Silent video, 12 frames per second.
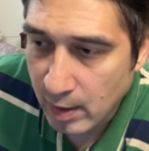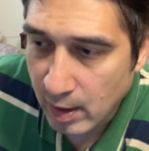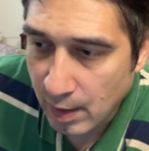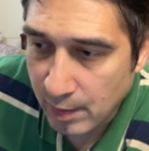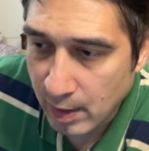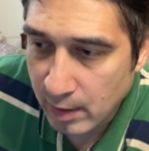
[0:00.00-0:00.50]

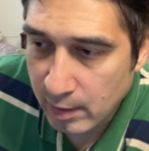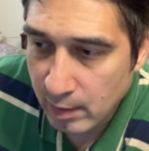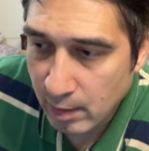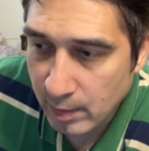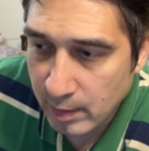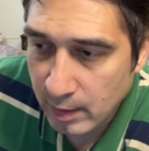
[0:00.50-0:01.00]
I would highly
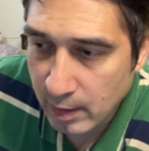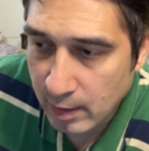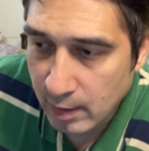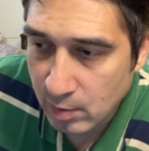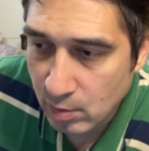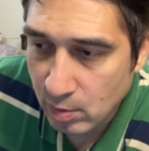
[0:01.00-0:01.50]
recommend getting
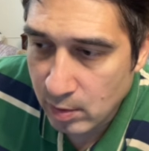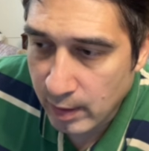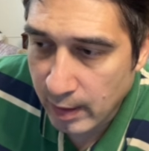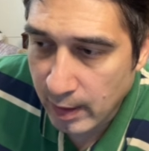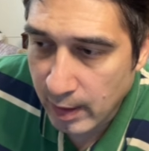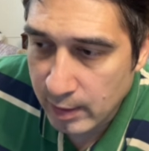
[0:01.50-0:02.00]
a Google
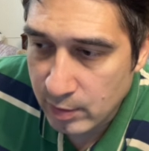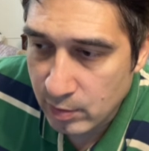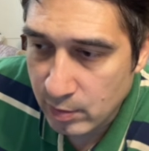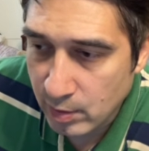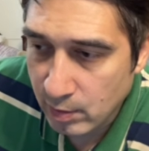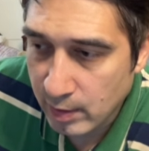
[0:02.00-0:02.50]
AI
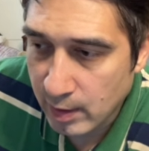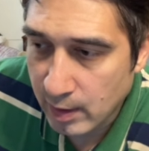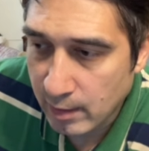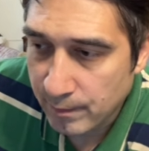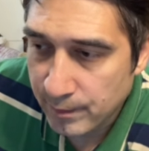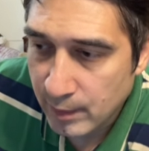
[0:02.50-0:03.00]
Studio key
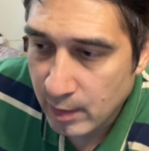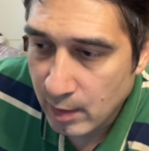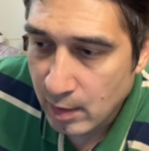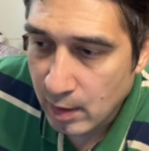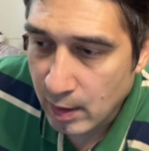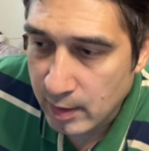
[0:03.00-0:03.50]

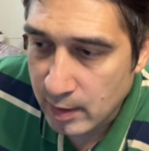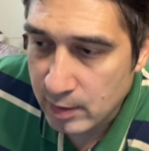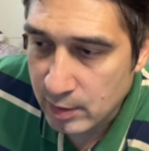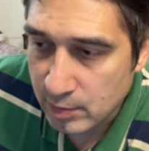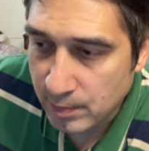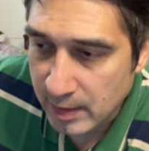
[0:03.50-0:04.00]
and then
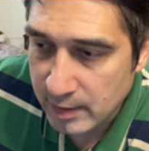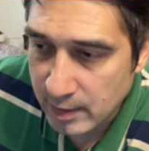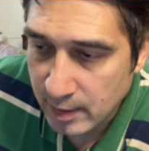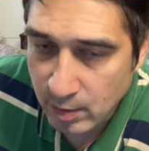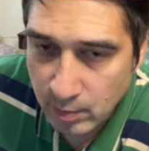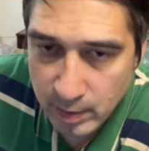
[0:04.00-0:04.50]
just pasting
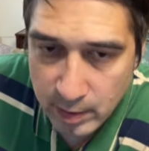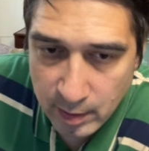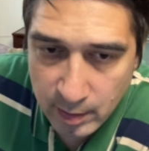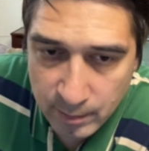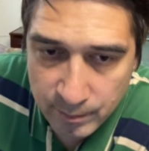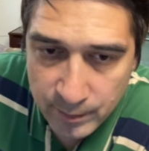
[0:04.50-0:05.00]
it over here.